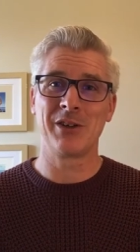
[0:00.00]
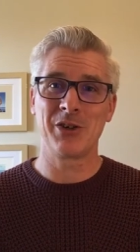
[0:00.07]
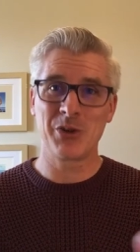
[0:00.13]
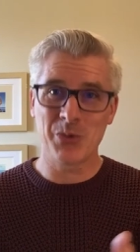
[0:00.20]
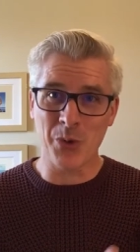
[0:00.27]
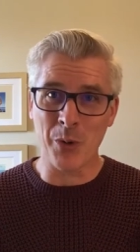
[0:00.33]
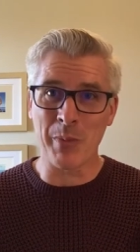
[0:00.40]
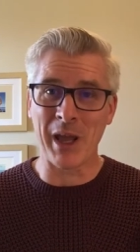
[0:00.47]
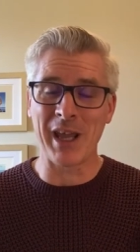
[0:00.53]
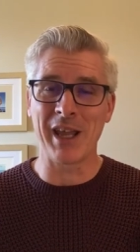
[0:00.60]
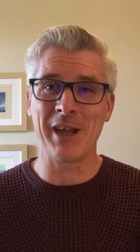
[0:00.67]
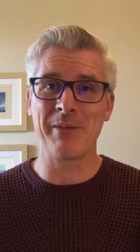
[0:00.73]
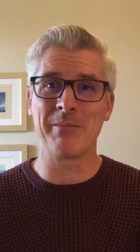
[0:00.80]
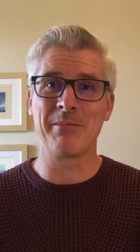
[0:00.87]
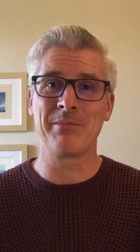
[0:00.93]
to obey
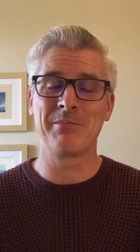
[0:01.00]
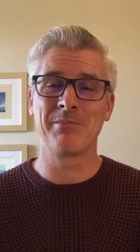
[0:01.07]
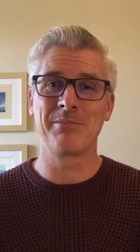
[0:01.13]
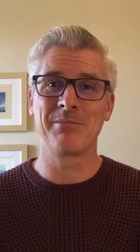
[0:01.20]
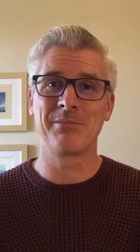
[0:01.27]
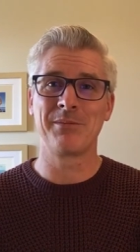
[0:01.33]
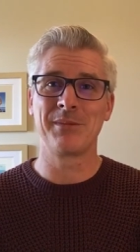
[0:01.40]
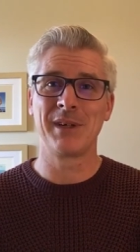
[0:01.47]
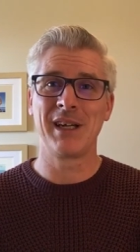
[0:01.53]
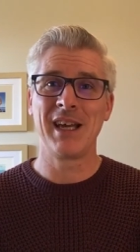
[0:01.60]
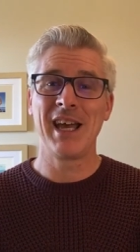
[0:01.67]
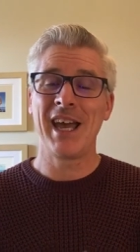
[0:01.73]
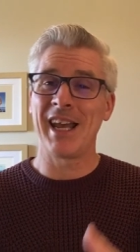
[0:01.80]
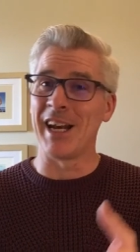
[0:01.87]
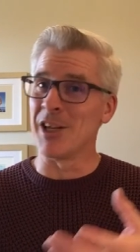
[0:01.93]
Him.
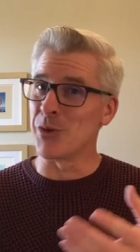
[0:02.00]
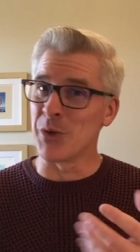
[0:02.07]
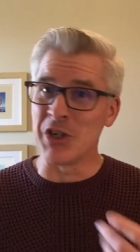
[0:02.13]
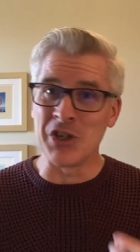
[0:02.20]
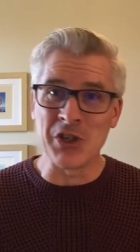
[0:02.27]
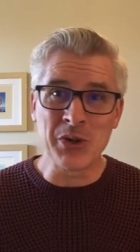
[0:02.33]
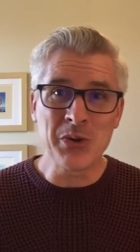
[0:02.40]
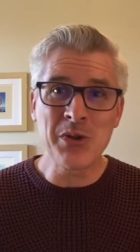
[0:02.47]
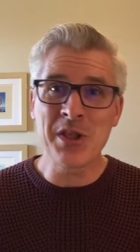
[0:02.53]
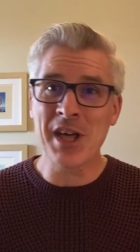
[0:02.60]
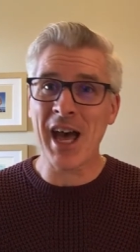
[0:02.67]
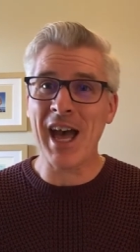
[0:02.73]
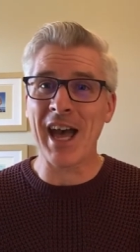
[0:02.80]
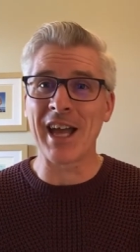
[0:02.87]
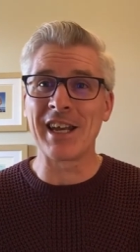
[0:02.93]
And as we do
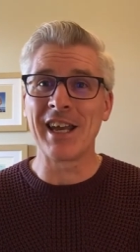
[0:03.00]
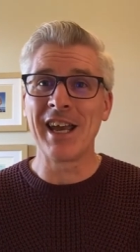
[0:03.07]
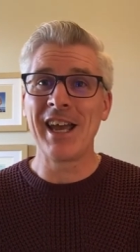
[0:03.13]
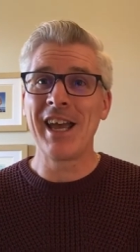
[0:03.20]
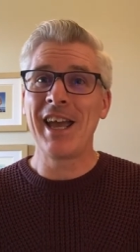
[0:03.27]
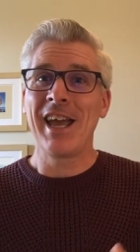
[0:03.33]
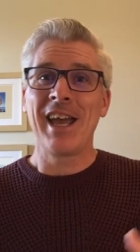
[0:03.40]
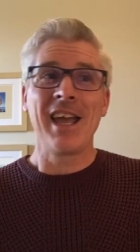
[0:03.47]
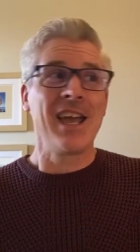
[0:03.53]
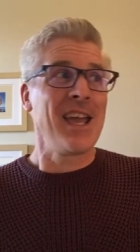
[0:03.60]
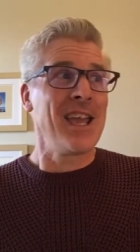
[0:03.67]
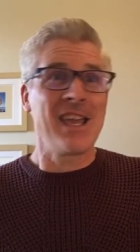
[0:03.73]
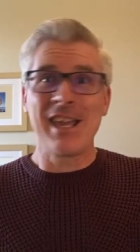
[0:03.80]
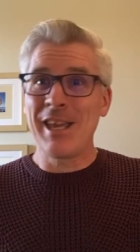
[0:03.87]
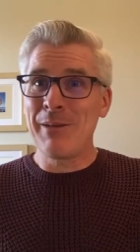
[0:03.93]
that,
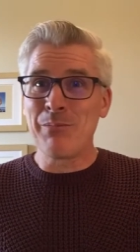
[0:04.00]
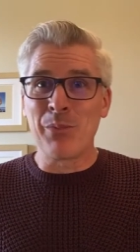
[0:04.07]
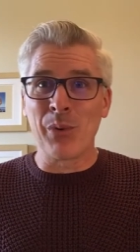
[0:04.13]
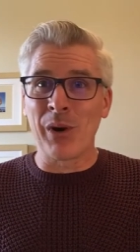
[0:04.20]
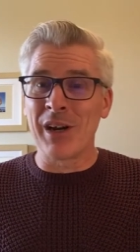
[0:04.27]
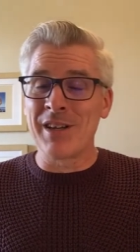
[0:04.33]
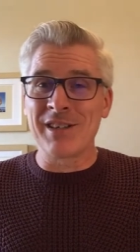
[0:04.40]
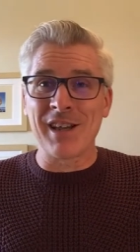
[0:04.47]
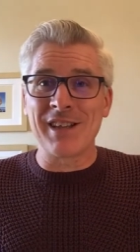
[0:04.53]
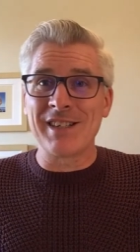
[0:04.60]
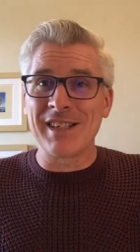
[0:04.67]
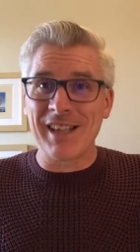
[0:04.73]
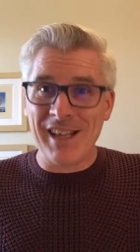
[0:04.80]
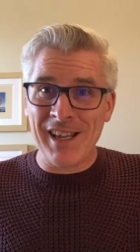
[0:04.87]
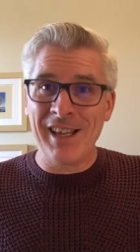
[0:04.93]
He brings
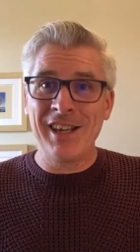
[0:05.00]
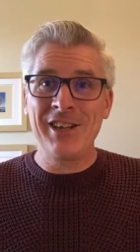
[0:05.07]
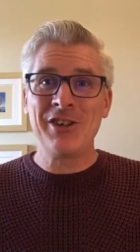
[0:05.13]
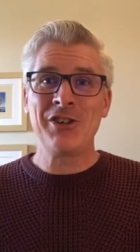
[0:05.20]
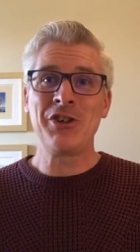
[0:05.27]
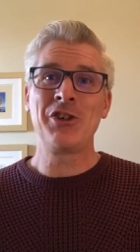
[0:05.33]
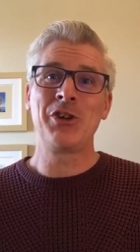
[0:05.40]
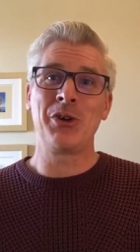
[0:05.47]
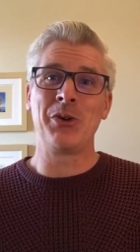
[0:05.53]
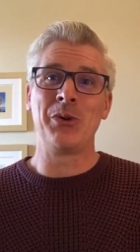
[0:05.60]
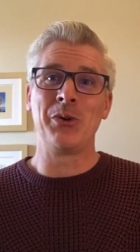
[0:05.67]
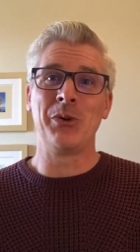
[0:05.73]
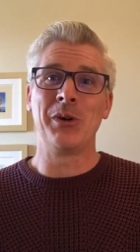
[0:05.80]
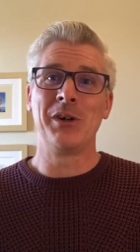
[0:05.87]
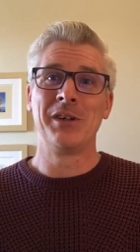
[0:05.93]
us
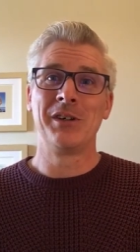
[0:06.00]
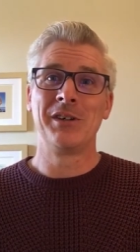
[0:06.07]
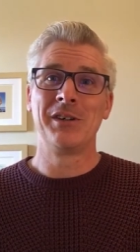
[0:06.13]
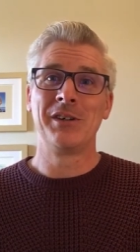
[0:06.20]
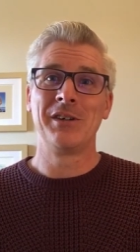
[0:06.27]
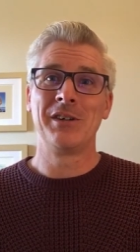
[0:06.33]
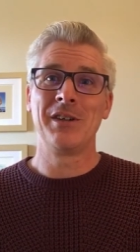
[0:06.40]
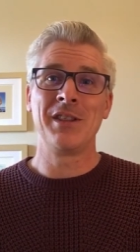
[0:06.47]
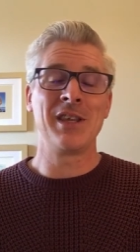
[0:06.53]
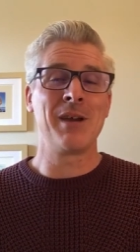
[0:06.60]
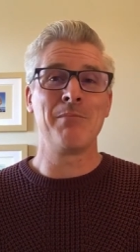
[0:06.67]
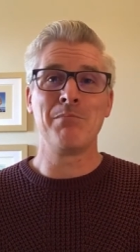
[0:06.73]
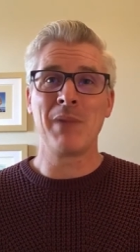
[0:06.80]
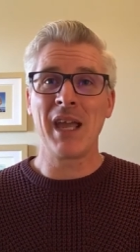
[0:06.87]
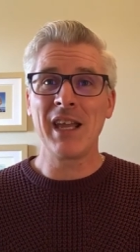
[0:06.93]
into the
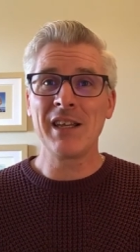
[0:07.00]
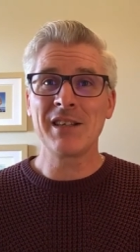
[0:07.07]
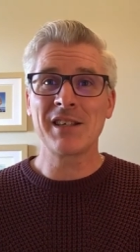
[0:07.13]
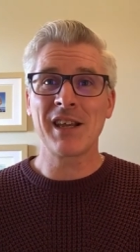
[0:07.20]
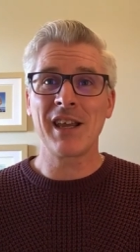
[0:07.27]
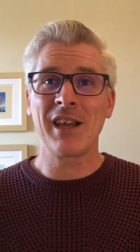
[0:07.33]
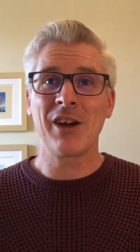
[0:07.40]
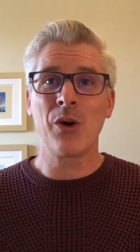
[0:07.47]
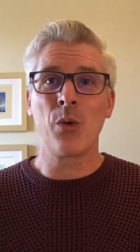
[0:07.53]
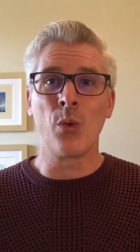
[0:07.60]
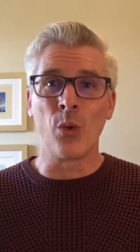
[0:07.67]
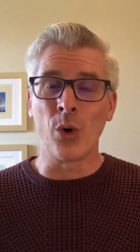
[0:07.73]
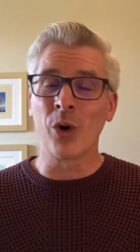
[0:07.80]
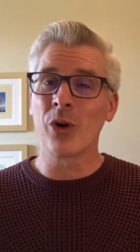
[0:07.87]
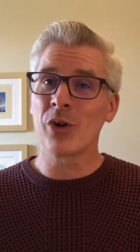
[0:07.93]
amazing,
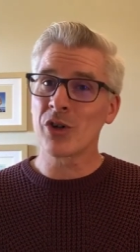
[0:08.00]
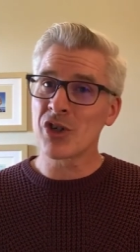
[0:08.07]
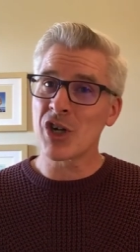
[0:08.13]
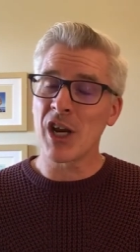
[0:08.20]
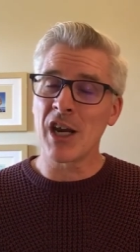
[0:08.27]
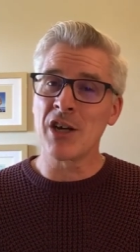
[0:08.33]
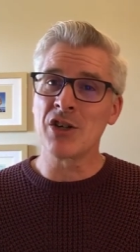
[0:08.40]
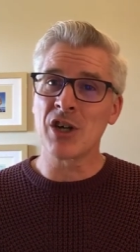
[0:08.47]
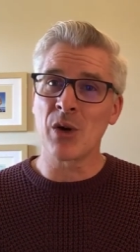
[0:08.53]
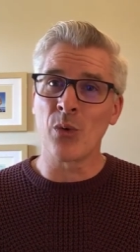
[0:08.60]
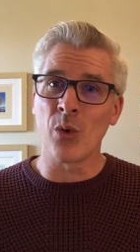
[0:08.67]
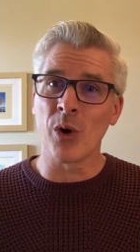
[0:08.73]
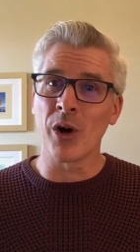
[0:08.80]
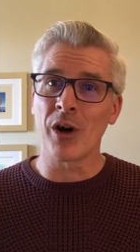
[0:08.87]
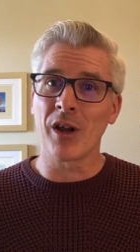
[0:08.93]
world-changing
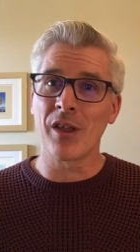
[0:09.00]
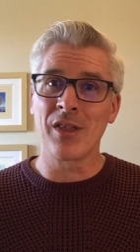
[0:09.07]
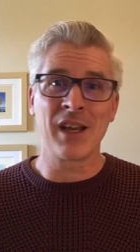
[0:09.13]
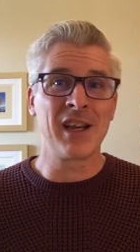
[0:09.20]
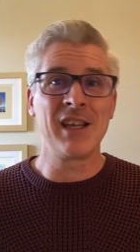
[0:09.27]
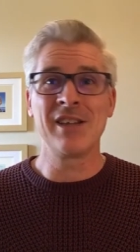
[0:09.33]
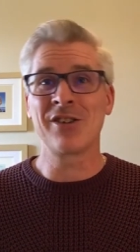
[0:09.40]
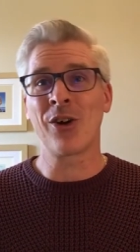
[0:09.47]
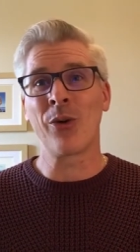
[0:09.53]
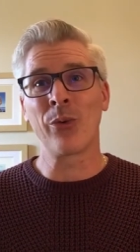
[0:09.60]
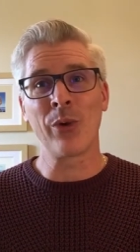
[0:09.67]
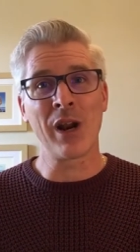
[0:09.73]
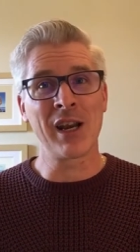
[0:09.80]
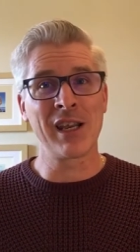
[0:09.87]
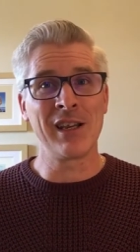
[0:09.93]
work that He's
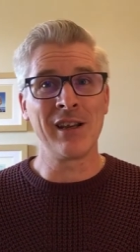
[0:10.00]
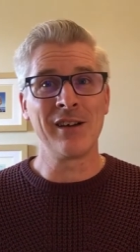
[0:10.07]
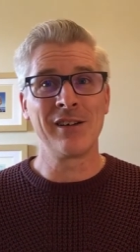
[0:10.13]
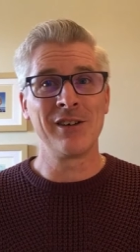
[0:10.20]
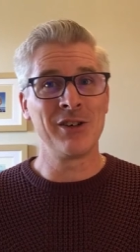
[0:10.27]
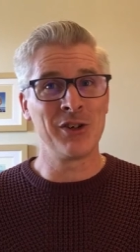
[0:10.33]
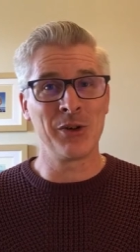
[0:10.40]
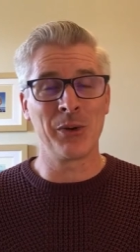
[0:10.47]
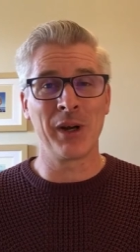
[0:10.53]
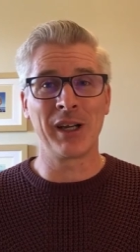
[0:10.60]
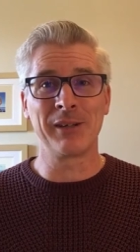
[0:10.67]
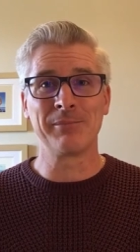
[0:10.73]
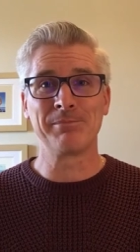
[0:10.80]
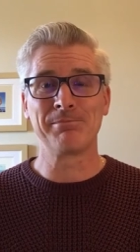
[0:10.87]
already doing.